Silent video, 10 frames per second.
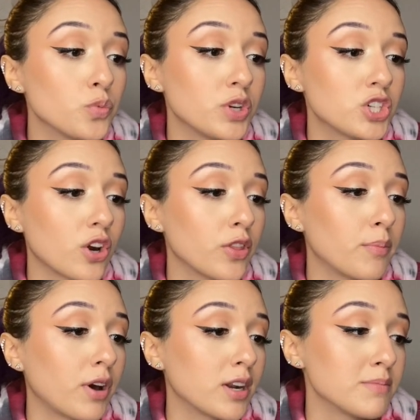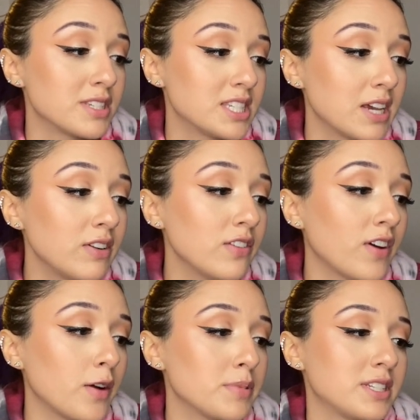which are the bottom
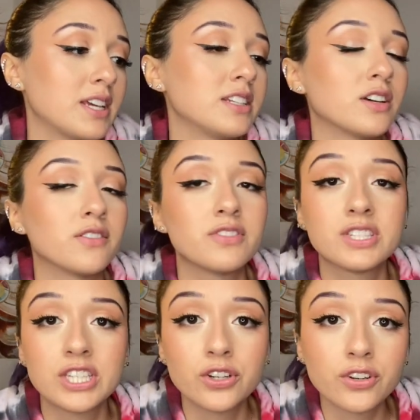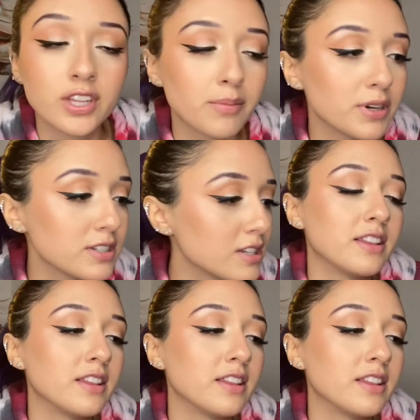75% of serial numbers.